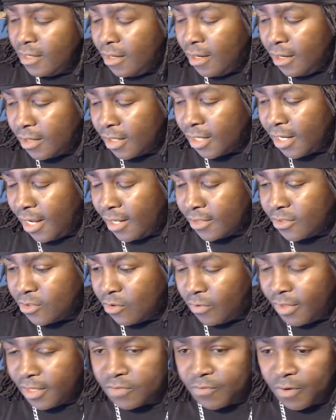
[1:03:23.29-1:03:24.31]
on a
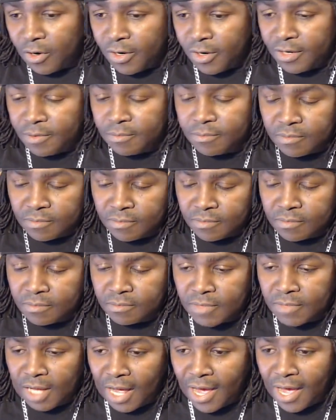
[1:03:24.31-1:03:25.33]
console that's very
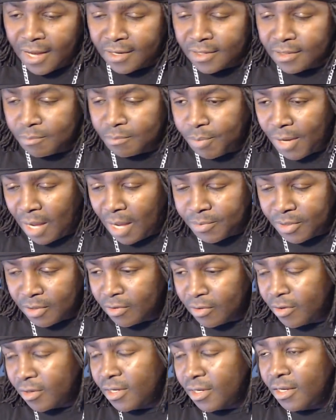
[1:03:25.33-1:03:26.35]
hot and
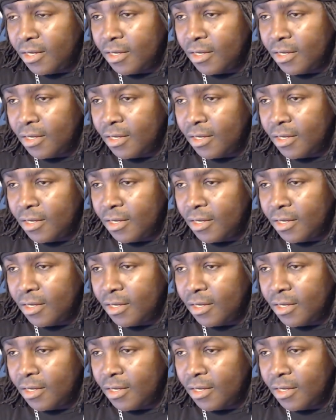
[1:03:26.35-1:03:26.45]
popular.